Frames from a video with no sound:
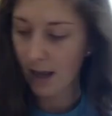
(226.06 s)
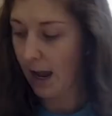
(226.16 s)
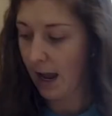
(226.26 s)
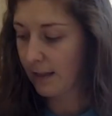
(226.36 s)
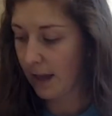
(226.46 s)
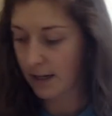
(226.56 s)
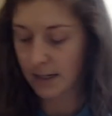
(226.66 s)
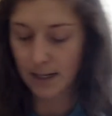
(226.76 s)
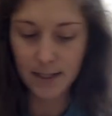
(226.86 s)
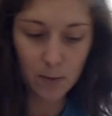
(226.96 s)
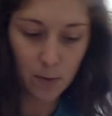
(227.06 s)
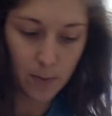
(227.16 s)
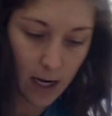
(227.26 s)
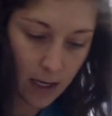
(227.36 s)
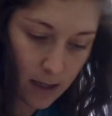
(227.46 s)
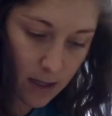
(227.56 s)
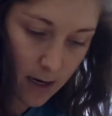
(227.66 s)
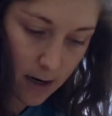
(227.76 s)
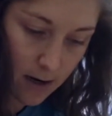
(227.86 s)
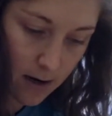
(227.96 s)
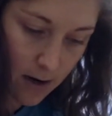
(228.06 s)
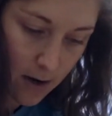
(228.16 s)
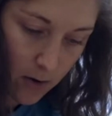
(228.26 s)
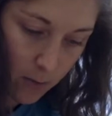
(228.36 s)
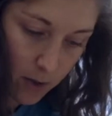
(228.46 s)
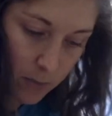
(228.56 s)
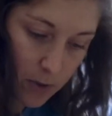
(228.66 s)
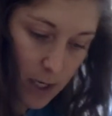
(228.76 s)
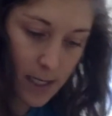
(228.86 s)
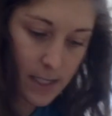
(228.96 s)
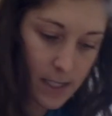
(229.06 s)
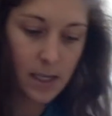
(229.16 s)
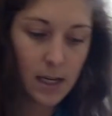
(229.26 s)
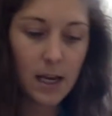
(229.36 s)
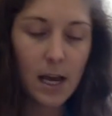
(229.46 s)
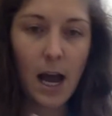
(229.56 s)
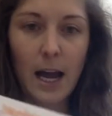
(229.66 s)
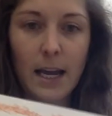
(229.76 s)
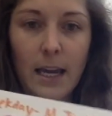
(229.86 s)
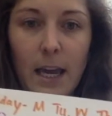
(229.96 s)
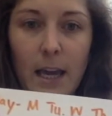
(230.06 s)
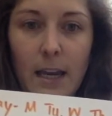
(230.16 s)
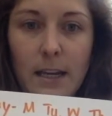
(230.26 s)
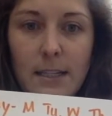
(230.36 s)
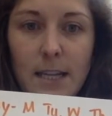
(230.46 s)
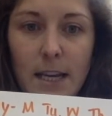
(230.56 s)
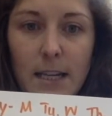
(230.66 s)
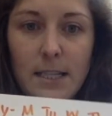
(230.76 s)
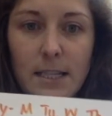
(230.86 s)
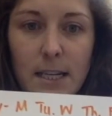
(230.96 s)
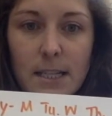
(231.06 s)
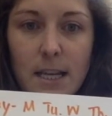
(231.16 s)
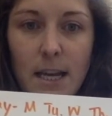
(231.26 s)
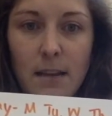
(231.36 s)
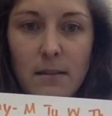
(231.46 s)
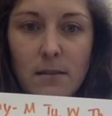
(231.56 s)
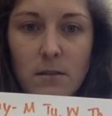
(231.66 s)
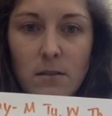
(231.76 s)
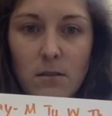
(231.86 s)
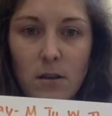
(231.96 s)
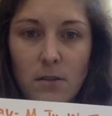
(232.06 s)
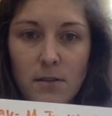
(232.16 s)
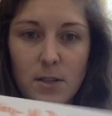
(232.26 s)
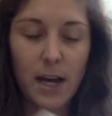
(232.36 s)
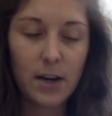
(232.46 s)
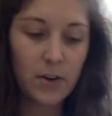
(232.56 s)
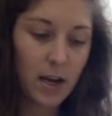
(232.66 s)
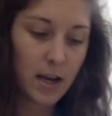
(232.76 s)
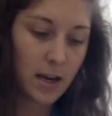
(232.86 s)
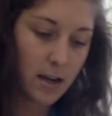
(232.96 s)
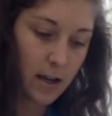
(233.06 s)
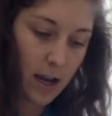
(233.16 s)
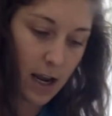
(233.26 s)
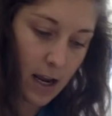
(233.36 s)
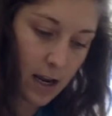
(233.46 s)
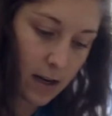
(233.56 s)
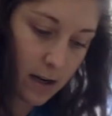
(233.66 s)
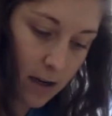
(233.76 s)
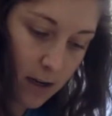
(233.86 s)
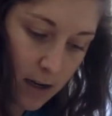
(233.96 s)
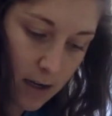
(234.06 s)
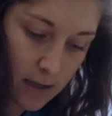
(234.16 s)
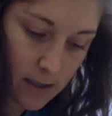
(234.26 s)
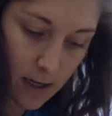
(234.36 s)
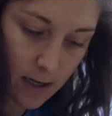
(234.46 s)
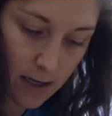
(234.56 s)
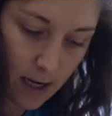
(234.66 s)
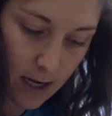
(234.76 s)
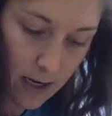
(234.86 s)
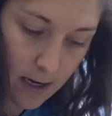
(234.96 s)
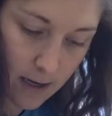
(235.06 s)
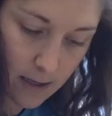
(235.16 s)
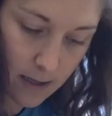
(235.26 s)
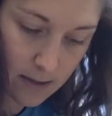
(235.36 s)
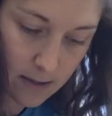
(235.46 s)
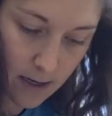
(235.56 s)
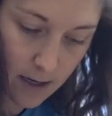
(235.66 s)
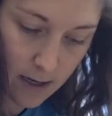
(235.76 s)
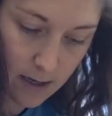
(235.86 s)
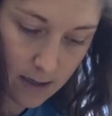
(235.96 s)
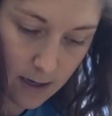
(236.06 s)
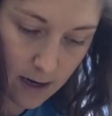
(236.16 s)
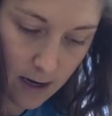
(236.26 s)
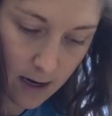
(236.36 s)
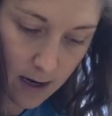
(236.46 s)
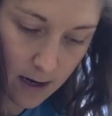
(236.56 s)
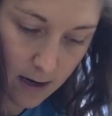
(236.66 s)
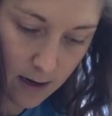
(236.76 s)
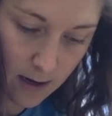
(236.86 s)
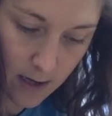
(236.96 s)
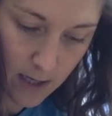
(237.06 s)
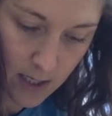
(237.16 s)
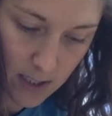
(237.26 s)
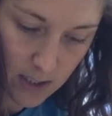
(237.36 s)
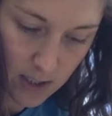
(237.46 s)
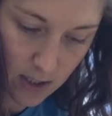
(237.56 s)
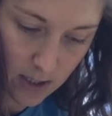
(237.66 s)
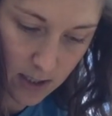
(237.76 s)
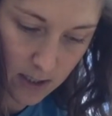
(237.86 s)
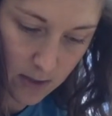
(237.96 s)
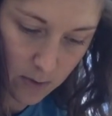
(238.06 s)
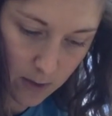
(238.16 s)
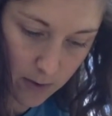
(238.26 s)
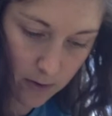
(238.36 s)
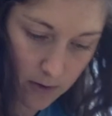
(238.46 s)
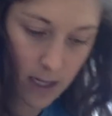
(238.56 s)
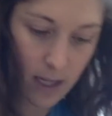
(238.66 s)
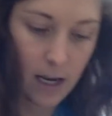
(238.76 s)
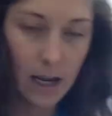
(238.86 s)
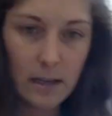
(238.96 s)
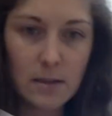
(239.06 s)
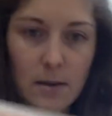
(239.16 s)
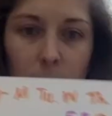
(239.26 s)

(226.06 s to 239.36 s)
Add that decimal back in there. One place. I get 10 6/10 on Saturday and Sunday. Sat and Sun is what I'm going to write that as.